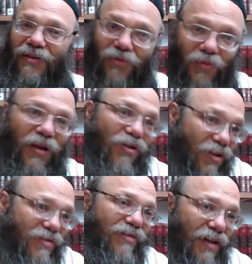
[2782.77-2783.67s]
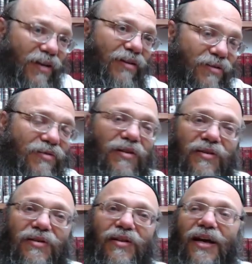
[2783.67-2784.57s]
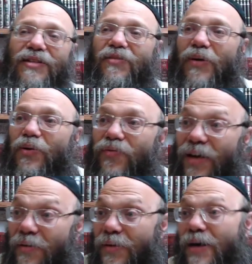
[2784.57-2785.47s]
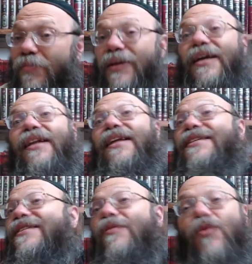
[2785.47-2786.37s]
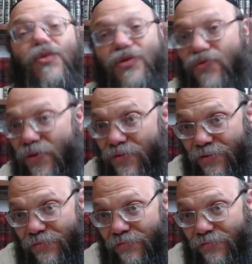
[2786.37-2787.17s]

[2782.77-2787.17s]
2 minutes is like it's a nice amount of time. And this is the most stringent.